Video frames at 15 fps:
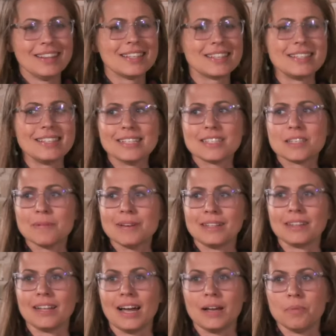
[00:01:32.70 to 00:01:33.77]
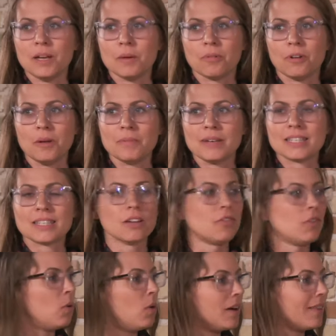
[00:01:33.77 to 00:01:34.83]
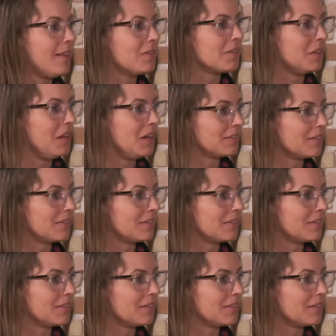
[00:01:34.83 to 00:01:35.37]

this needs to be online, people. I mean, Civil War that was a long